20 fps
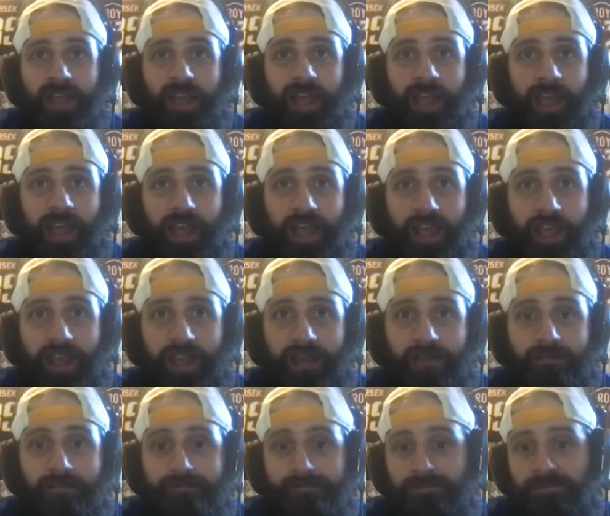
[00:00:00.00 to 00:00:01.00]
and
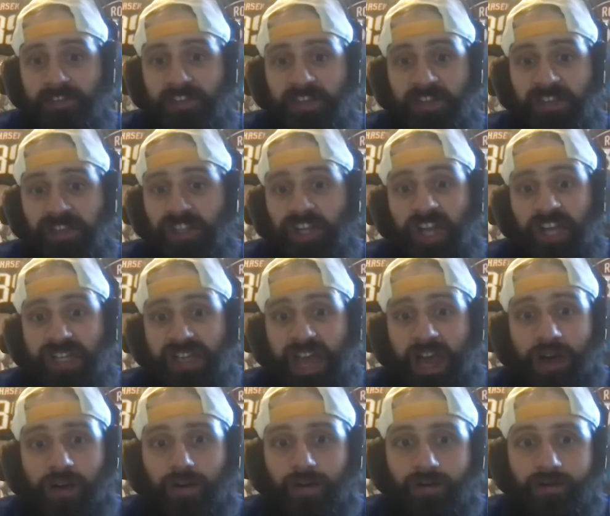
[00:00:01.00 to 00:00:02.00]
he checked
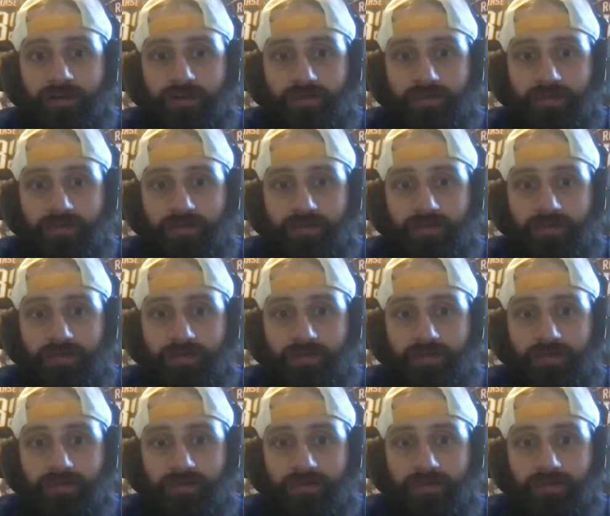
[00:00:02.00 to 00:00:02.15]
out.